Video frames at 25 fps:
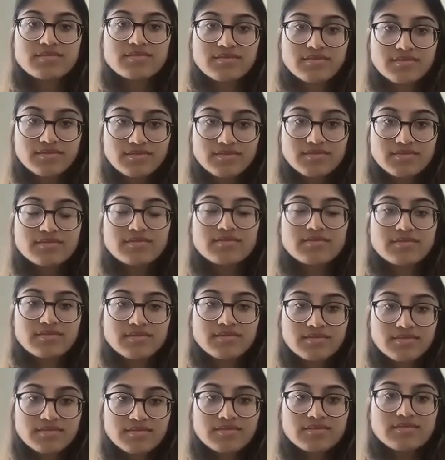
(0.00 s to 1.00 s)

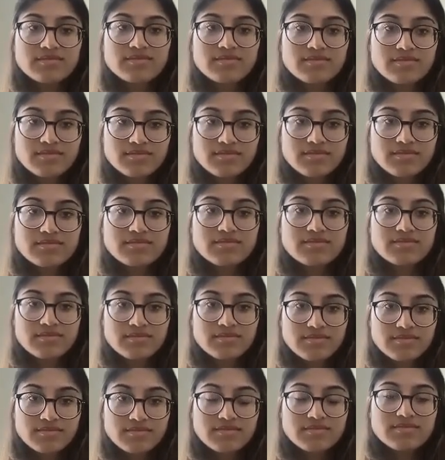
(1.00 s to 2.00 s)

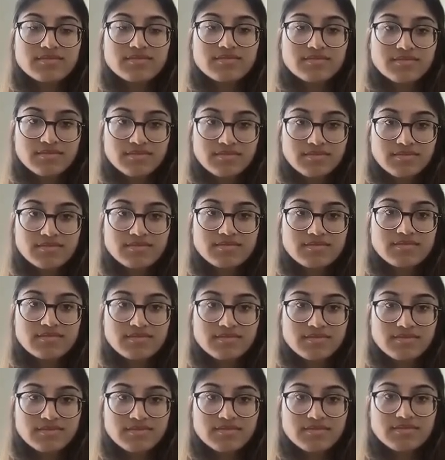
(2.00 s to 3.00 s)

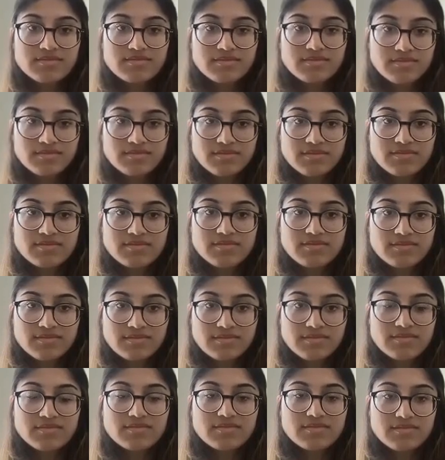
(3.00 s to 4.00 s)

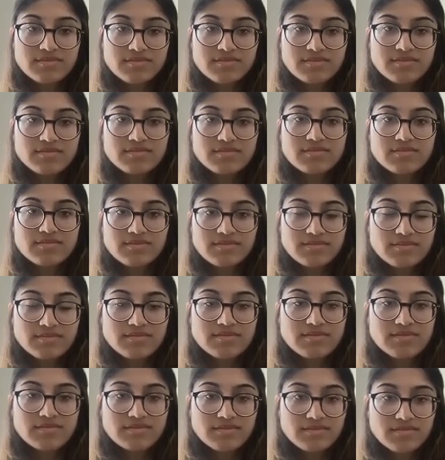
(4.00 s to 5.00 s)

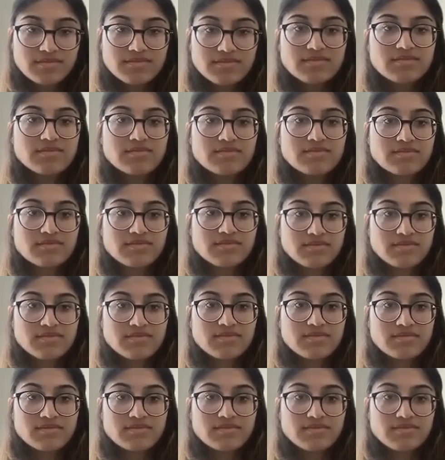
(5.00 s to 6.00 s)

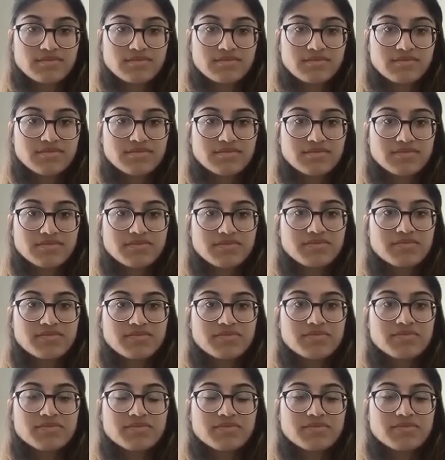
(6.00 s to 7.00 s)
(not speaking)